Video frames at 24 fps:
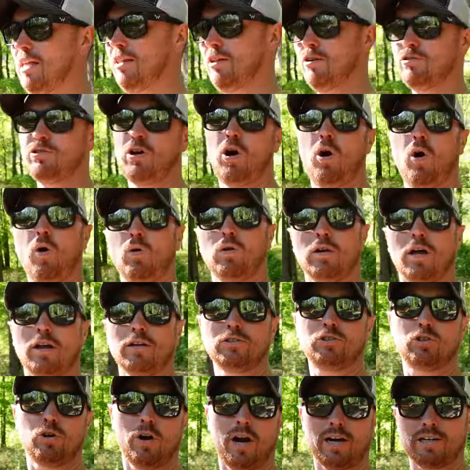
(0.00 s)
There's a whole lot
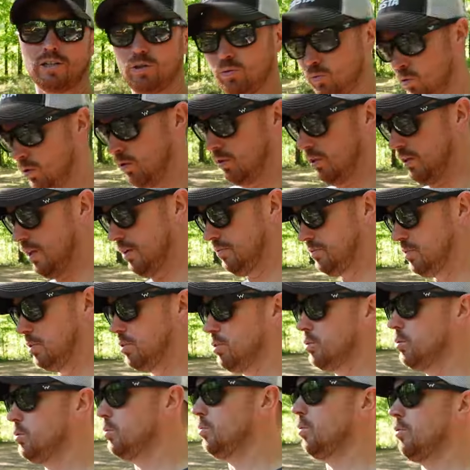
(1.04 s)
of tractor work left to
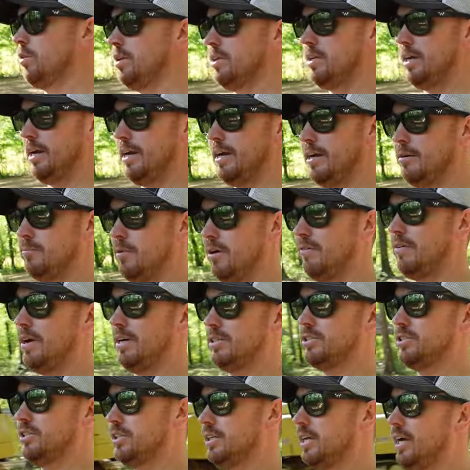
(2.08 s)
do on the dam. I've
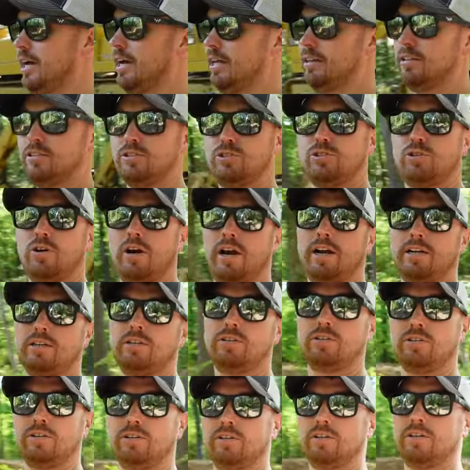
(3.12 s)
actually got the
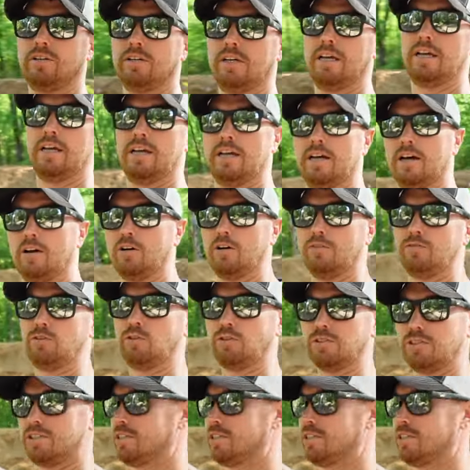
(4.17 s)
tractor, I don't know if you can